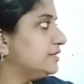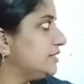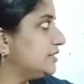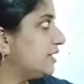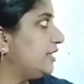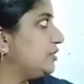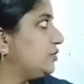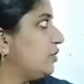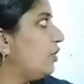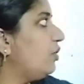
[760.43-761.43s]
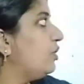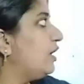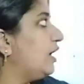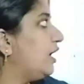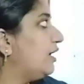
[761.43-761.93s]
This ratio,
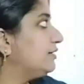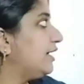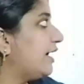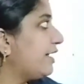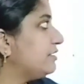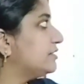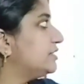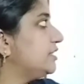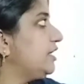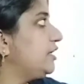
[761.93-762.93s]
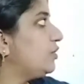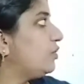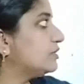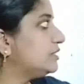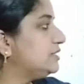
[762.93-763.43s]
the hydrogen and
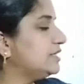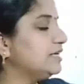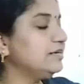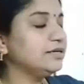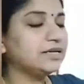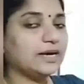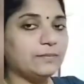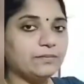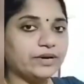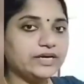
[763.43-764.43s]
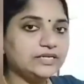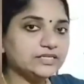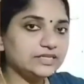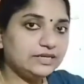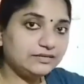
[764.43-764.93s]
oxygen
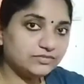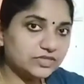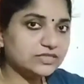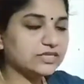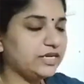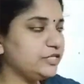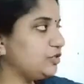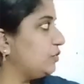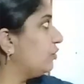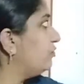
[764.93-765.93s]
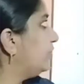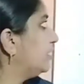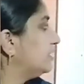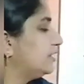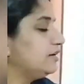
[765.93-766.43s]
combined in this ratio,
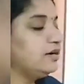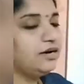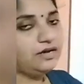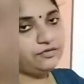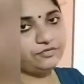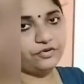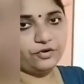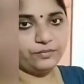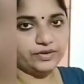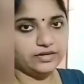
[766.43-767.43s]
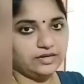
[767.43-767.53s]
water formed.